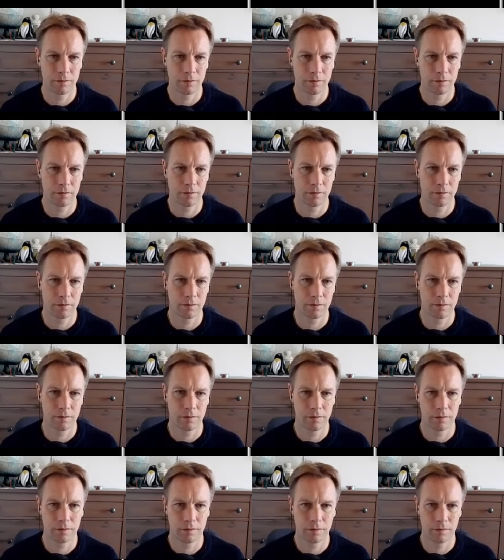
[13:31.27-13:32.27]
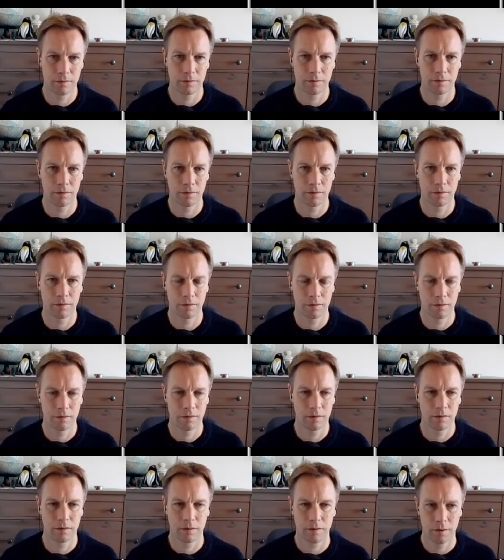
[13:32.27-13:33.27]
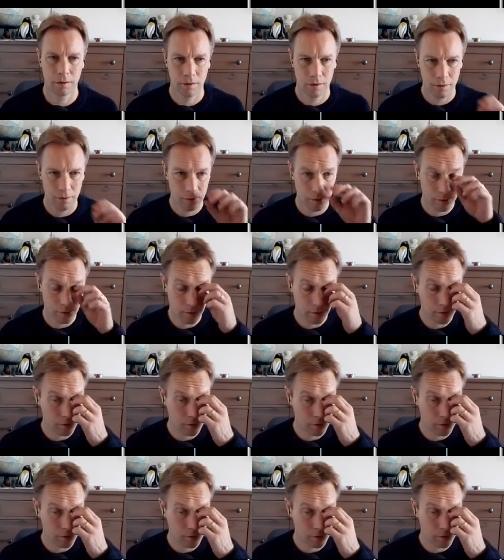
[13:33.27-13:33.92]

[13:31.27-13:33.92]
(silence)